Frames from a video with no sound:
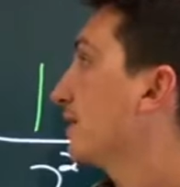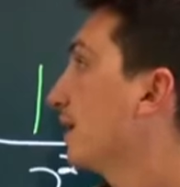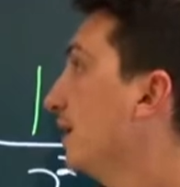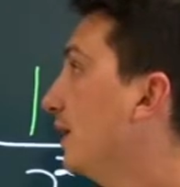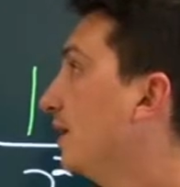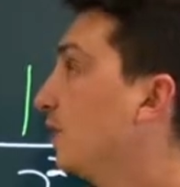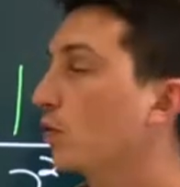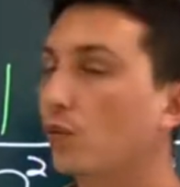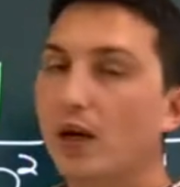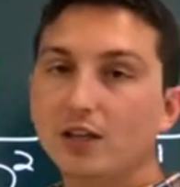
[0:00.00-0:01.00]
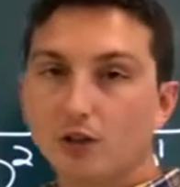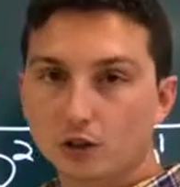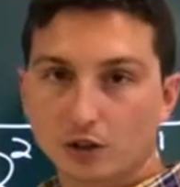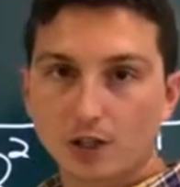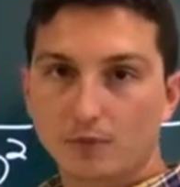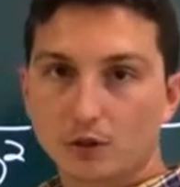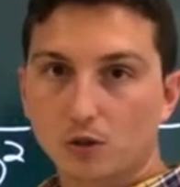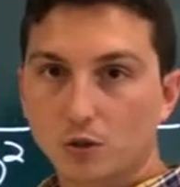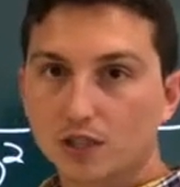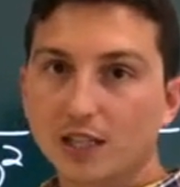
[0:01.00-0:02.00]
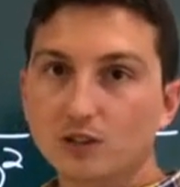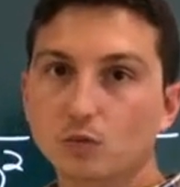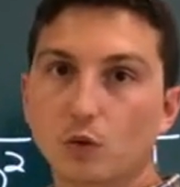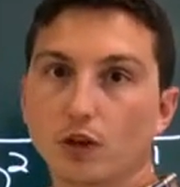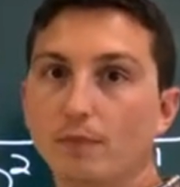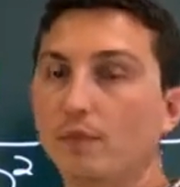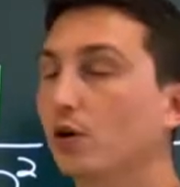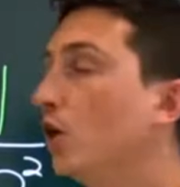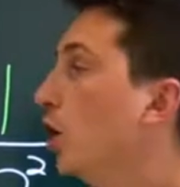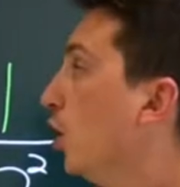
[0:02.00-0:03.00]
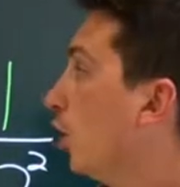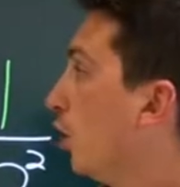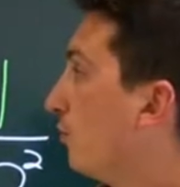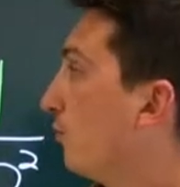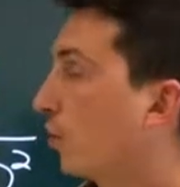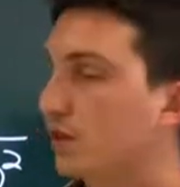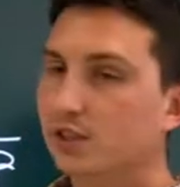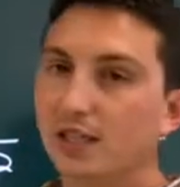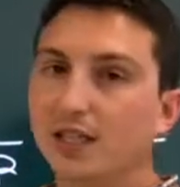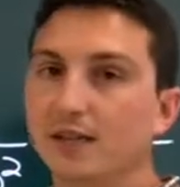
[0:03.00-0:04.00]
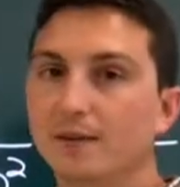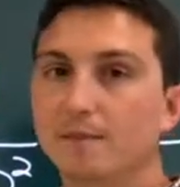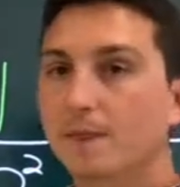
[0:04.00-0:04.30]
the regular number or decimal number of 14.